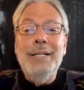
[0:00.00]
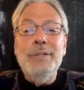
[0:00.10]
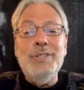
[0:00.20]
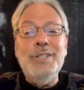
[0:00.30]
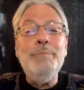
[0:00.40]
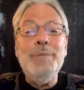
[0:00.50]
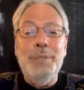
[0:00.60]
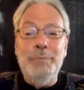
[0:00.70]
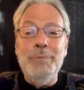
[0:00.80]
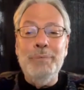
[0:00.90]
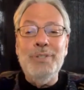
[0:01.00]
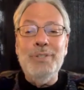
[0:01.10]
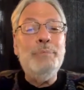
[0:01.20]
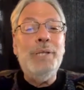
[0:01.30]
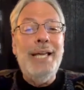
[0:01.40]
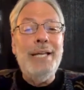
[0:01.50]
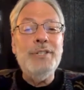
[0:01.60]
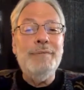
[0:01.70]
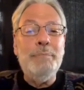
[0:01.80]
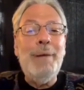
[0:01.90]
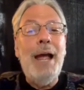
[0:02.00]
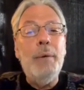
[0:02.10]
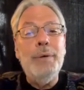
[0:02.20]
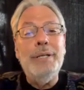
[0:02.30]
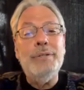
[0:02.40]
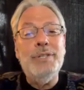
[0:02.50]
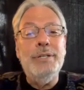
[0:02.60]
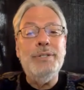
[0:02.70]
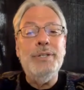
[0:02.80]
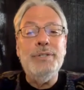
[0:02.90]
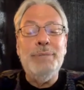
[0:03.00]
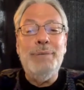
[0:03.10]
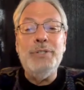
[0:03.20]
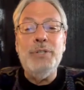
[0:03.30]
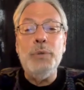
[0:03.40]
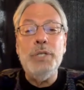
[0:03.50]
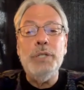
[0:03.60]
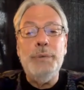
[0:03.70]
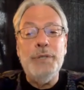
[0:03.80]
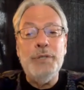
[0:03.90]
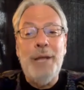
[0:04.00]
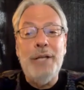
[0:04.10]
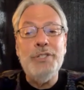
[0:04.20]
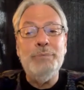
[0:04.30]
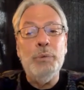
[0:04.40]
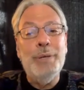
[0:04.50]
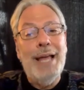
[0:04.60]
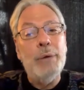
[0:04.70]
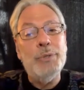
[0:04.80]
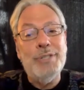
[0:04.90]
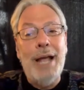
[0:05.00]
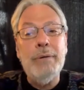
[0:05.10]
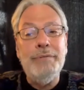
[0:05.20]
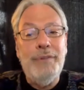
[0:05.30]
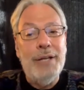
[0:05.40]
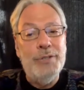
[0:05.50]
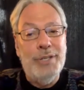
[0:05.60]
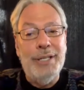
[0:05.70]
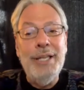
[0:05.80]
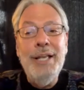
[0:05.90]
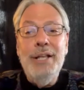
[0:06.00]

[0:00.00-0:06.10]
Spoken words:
symptoms in place of empowering citizens to be socially responsible without sacrificing